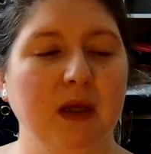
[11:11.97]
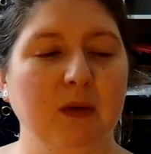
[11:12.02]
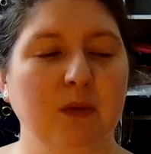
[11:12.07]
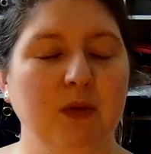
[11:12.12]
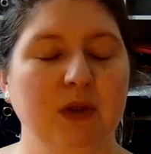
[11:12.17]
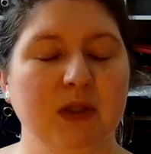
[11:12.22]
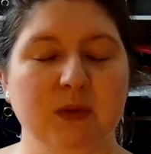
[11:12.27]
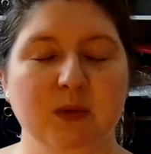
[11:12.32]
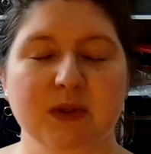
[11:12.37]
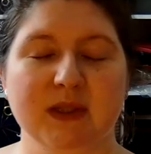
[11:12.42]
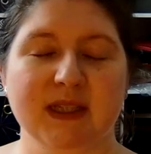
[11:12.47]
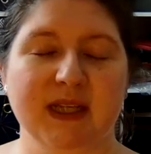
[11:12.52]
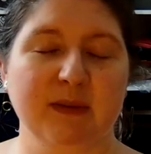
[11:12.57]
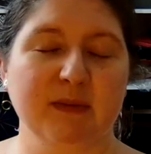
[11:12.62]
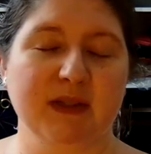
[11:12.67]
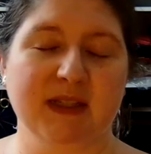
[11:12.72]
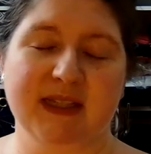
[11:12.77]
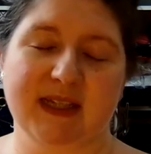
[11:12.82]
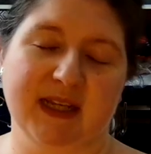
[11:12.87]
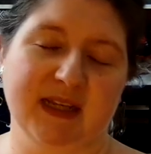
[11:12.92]
just wasn't able to
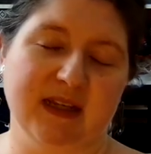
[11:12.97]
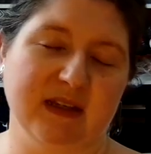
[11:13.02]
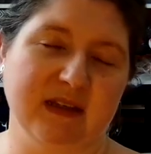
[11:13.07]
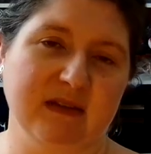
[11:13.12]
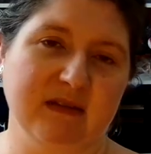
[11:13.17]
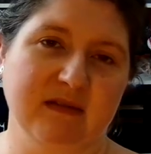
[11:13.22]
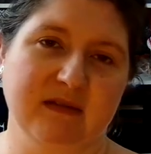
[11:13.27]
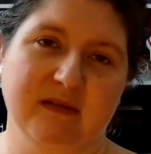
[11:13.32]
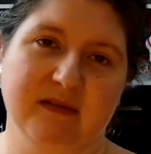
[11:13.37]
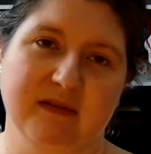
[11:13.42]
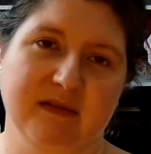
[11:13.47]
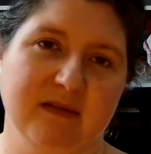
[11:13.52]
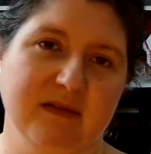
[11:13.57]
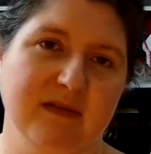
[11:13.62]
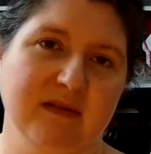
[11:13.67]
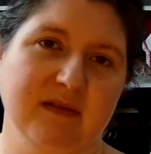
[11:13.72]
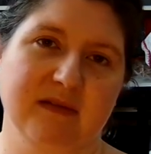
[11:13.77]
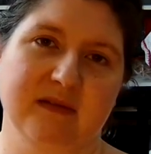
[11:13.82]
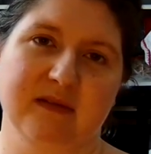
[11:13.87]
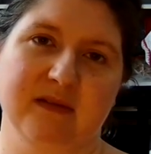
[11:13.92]
see her
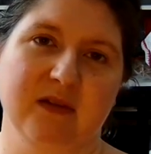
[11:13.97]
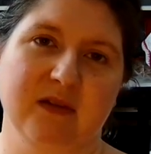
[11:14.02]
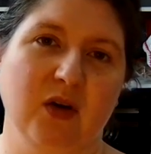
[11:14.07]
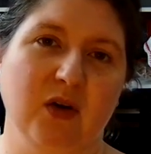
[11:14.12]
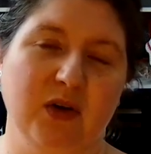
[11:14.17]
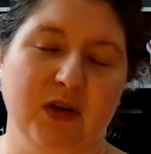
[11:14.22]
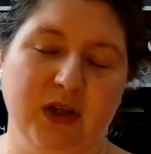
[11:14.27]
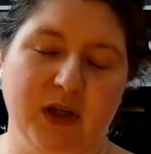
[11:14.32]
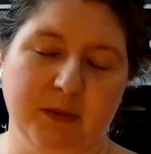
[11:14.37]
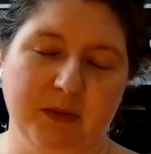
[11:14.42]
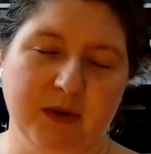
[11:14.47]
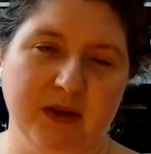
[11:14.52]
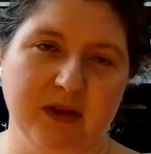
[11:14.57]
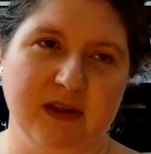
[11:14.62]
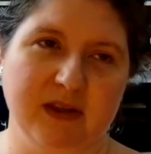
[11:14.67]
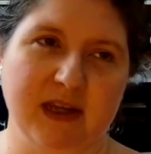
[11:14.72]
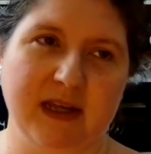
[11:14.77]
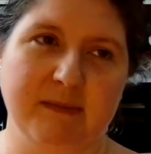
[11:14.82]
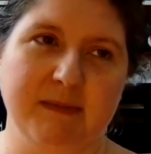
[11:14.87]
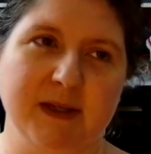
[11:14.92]
on her
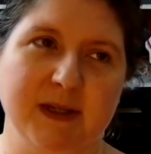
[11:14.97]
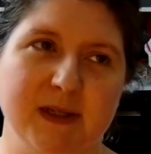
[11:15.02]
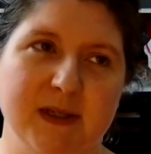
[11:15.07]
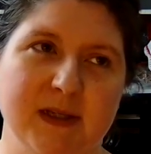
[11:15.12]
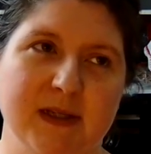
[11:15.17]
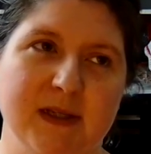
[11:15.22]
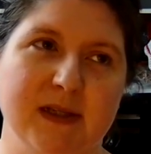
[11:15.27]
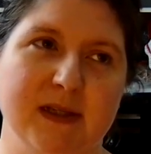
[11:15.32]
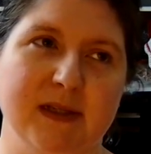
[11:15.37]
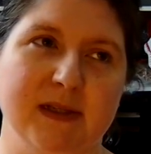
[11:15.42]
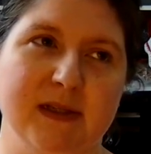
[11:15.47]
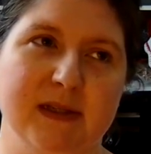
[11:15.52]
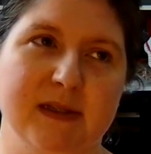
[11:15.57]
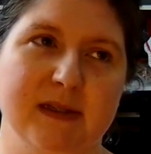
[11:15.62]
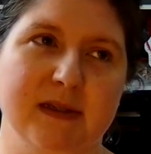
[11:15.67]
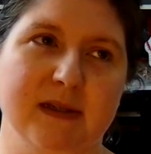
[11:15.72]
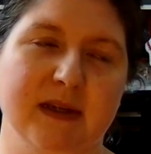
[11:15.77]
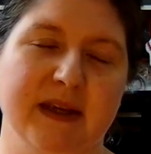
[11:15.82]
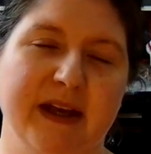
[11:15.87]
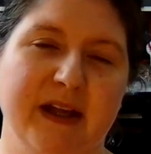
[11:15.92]
birthday because
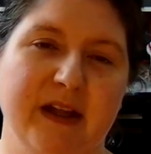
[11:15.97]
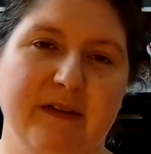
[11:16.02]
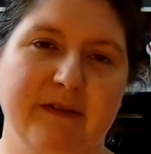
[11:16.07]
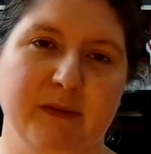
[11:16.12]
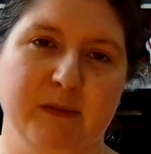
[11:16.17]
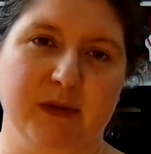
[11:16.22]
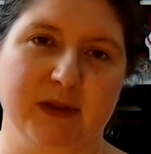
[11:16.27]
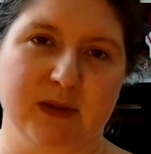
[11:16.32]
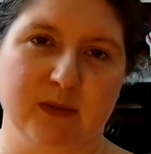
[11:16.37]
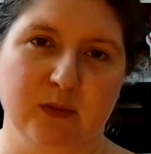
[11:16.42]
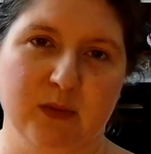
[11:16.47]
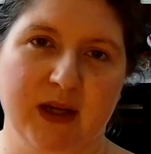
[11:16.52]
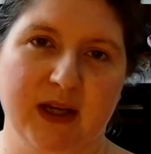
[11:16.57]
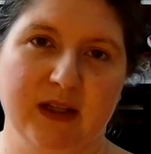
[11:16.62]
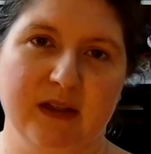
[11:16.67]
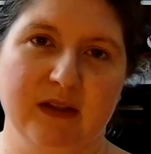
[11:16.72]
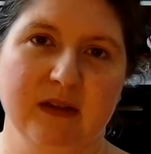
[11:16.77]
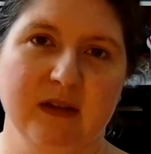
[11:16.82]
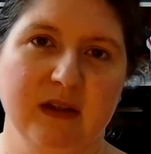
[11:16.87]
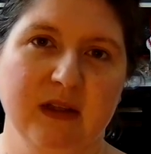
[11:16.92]
Kelvin wasn't
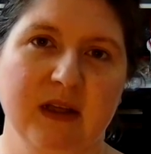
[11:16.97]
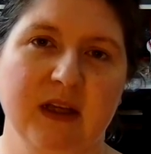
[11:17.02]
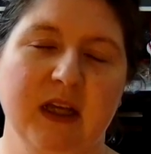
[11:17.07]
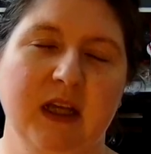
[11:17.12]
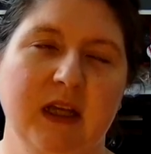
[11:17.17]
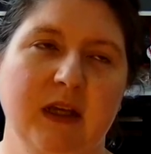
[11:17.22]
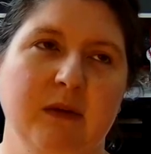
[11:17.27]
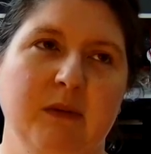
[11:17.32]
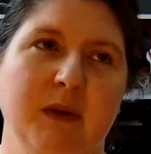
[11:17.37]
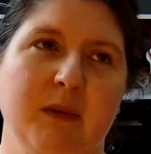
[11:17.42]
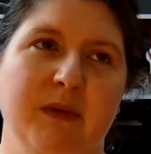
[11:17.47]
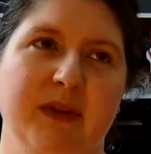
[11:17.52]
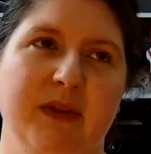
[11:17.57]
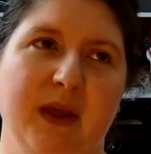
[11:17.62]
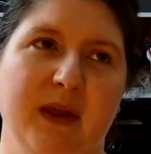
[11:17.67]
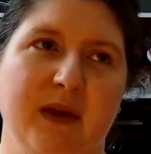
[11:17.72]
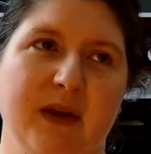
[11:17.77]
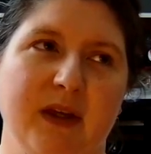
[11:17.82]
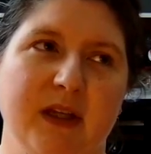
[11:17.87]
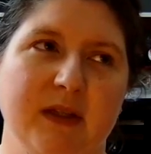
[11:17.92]
well. We were
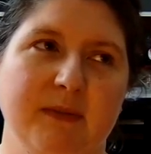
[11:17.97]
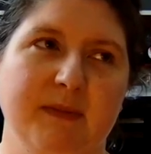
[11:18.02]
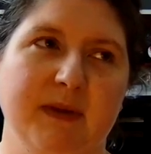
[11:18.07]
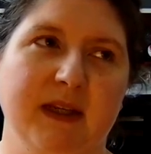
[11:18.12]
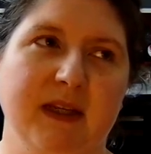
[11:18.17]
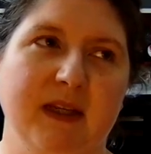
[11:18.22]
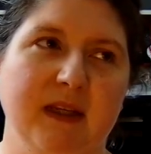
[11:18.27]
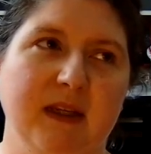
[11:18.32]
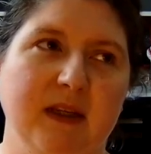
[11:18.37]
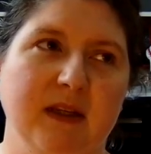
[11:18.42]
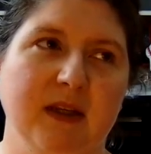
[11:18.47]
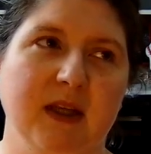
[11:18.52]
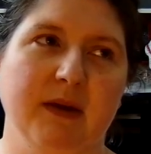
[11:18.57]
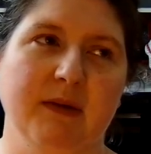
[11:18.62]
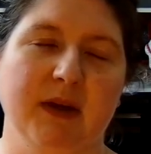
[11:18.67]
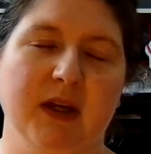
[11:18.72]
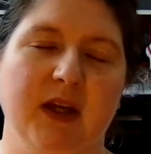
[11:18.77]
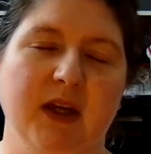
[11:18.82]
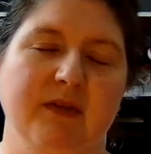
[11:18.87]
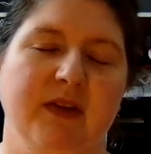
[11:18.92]
then going to be
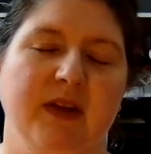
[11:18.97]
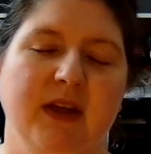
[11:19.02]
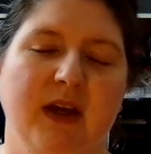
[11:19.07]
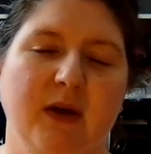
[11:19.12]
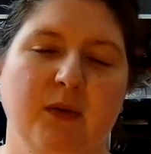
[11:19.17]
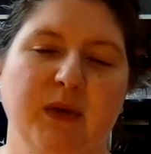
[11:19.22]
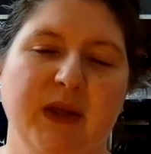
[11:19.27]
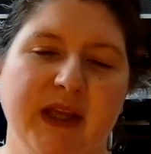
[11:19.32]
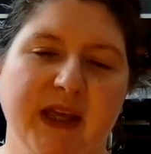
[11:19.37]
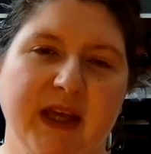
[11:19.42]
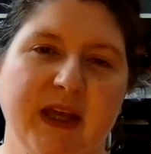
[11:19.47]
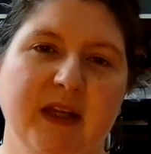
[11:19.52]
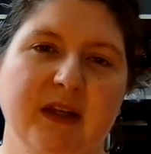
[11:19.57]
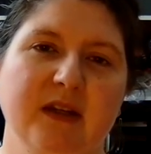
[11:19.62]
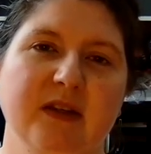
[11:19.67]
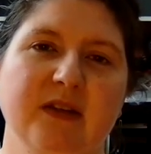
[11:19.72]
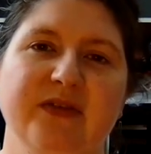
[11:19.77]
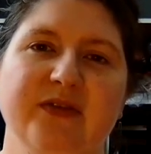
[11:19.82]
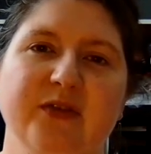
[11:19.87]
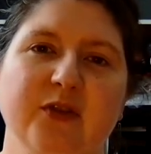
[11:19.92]
going over that
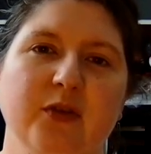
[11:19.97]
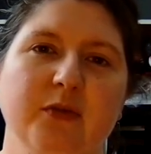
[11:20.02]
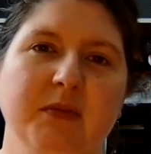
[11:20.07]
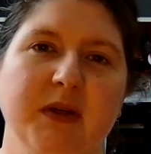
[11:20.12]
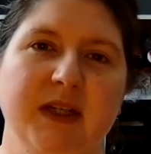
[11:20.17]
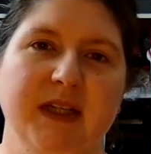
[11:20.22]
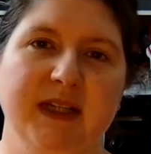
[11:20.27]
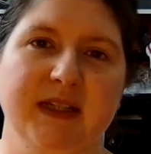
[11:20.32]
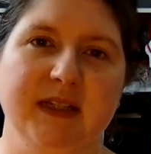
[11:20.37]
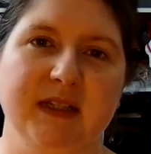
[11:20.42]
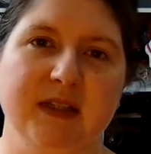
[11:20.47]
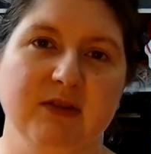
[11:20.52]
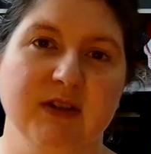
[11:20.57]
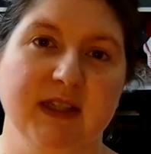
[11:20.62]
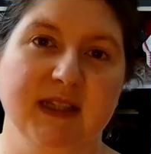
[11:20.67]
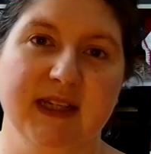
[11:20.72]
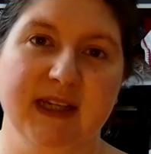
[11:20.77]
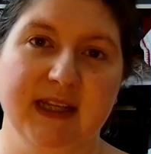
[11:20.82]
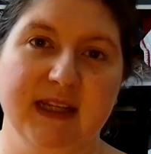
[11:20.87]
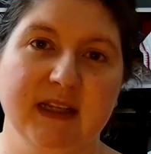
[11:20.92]
weekend for my niece's
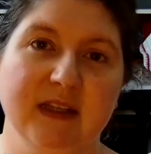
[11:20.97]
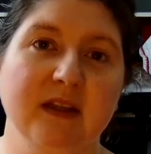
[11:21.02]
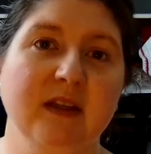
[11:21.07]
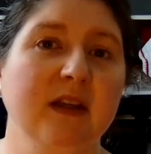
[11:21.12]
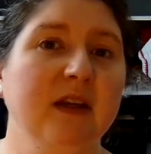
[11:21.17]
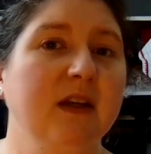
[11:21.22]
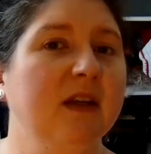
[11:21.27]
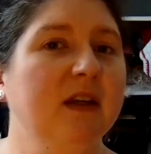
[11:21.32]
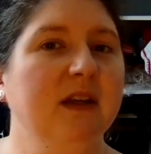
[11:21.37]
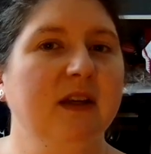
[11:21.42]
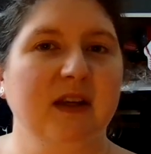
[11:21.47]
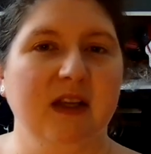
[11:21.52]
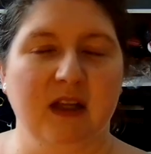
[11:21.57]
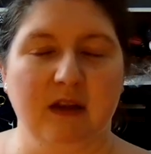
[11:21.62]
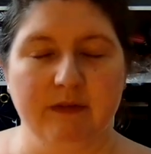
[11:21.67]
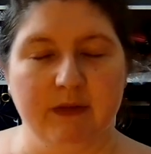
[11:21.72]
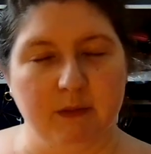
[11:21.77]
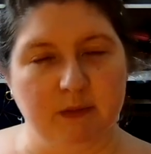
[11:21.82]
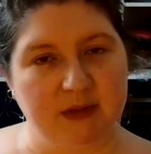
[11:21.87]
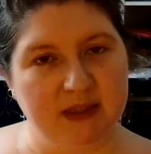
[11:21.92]
christening.
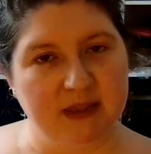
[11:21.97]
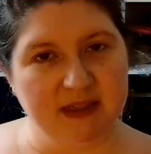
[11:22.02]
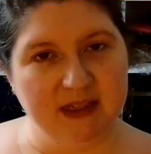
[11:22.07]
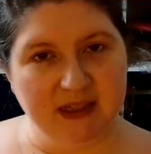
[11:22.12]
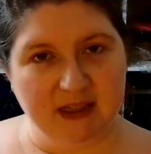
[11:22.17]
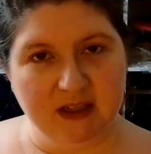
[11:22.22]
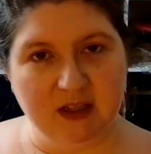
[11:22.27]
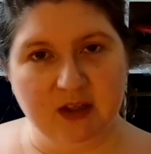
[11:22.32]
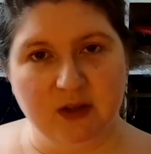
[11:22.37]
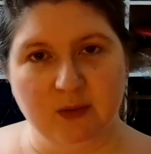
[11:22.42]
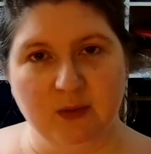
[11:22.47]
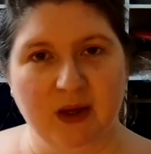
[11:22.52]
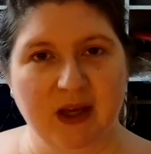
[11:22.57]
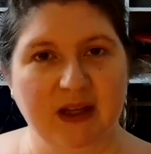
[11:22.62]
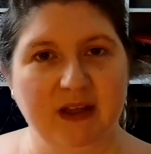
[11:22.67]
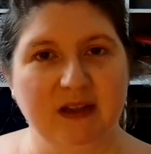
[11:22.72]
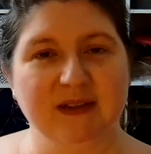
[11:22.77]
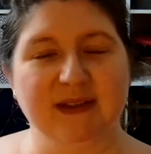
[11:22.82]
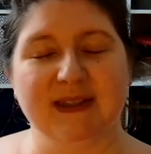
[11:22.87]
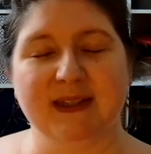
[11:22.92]
Kelvin was still
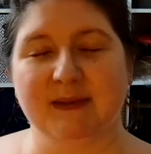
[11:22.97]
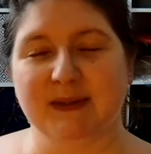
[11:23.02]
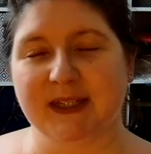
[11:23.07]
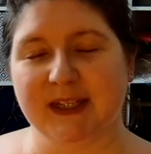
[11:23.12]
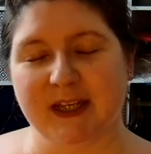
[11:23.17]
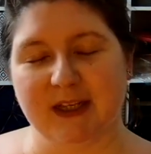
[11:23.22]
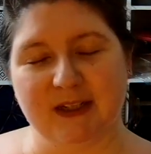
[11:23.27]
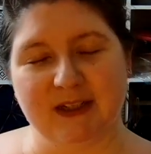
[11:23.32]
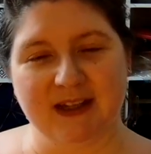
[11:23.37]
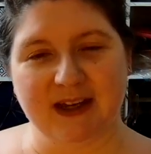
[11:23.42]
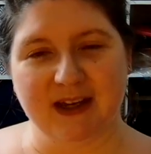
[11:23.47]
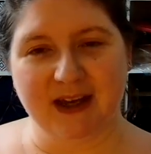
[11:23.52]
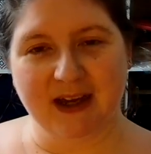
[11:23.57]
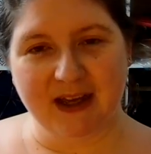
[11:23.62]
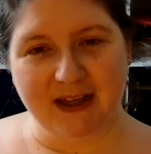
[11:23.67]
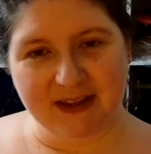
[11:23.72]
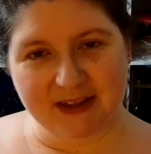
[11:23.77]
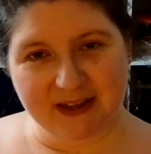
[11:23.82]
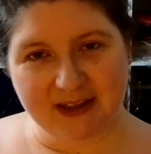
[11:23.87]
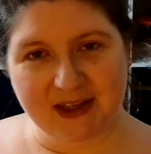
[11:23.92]
unwell, so we didn't go to that
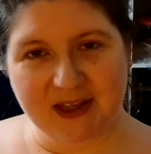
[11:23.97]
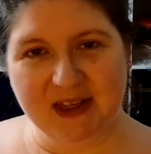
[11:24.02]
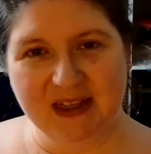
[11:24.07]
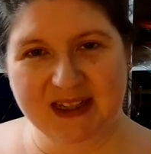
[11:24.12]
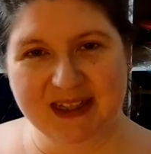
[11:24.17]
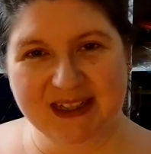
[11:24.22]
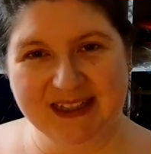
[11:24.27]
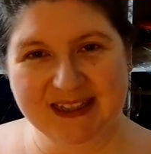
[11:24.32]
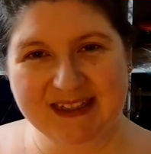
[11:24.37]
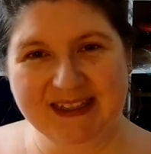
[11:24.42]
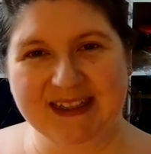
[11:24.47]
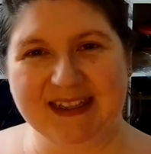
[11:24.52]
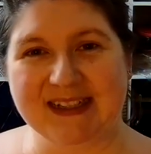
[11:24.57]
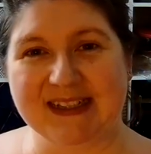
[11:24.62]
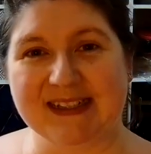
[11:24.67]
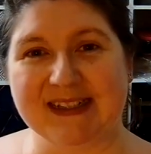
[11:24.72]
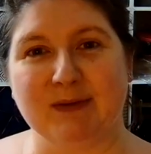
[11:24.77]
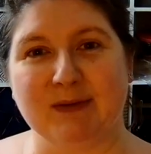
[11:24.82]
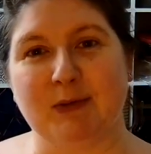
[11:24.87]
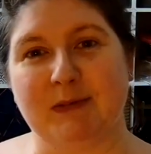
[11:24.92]
either. It is
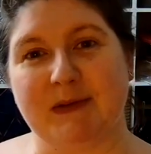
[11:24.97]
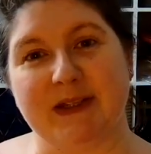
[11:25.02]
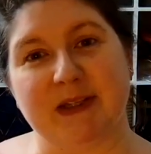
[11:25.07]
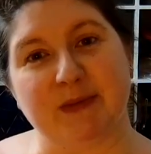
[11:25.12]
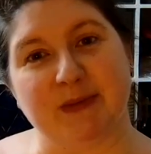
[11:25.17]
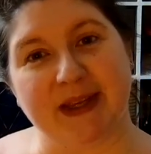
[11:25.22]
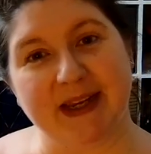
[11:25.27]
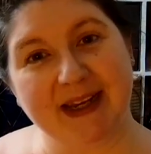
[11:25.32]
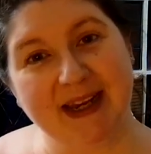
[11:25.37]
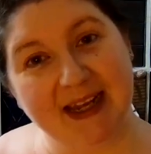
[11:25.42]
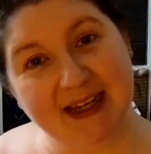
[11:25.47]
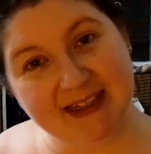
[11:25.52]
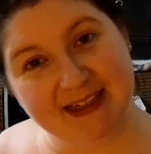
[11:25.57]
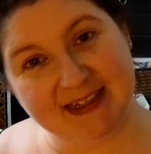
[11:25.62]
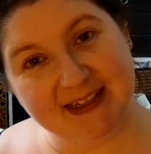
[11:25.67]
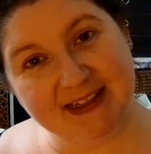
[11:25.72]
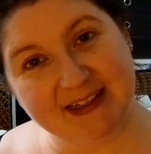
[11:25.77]
now almost a week later.